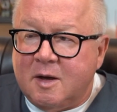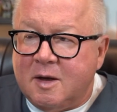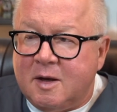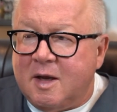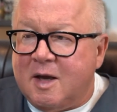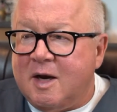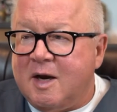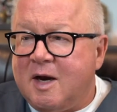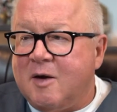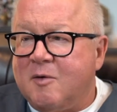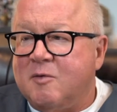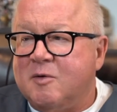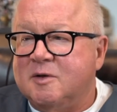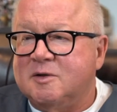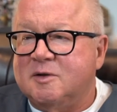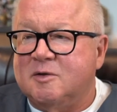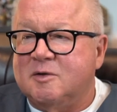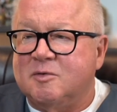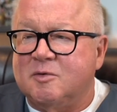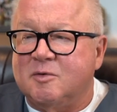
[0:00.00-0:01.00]
yeah, and I
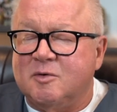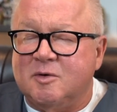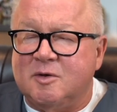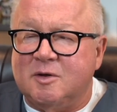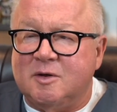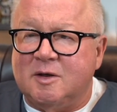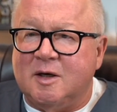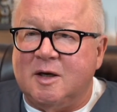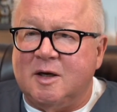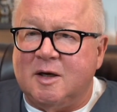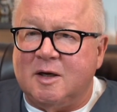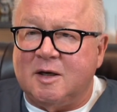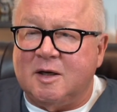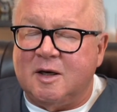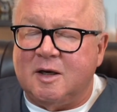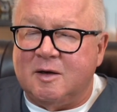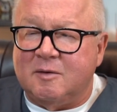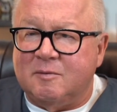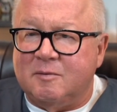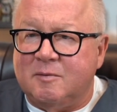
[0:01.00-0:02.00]
reason through it. Yeah, yeah. I
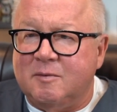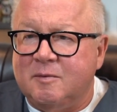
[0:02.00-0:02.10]
kind of